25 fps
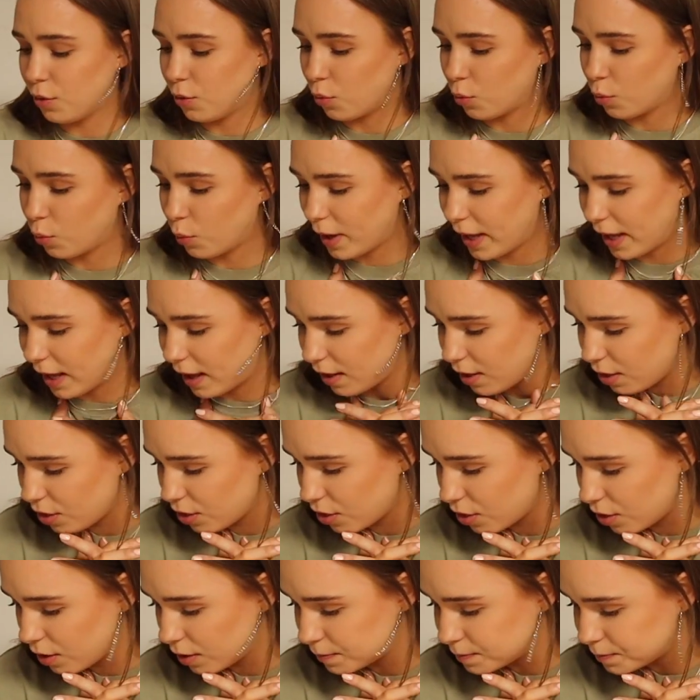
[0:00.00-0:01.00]

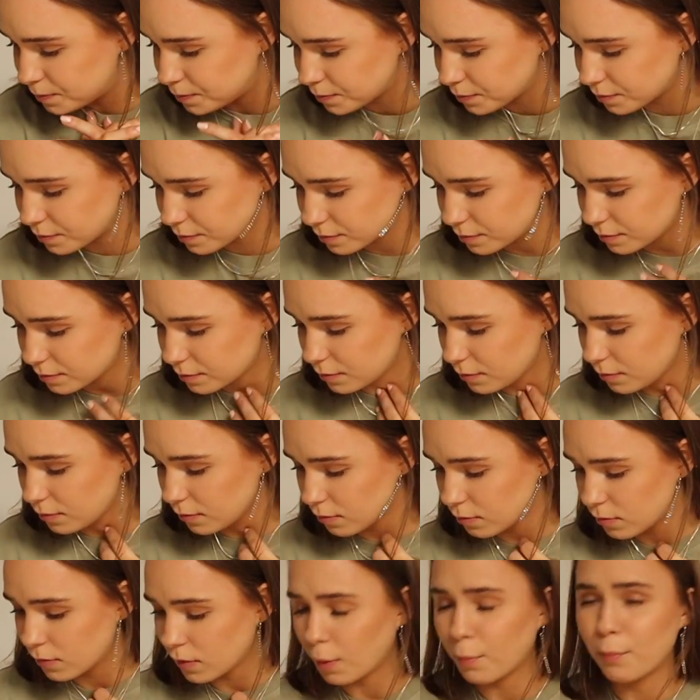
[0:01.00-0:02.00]
with
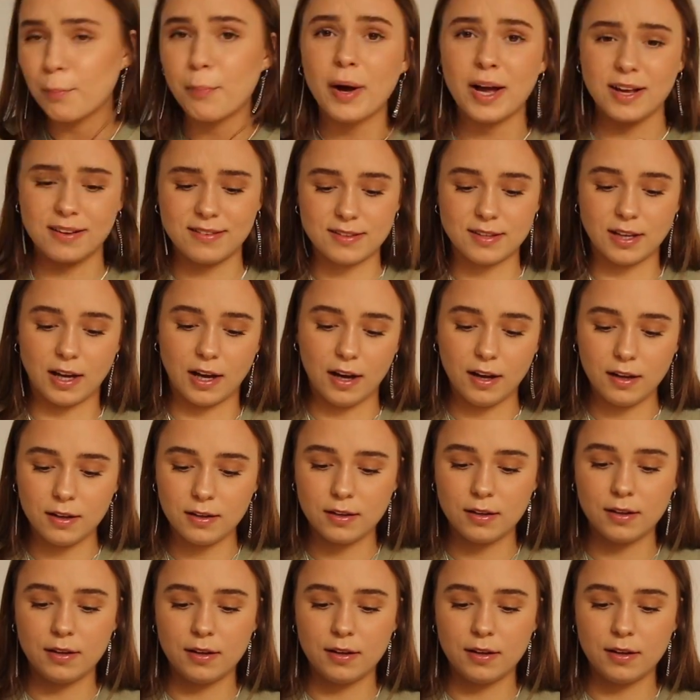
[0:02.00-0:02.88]
butter.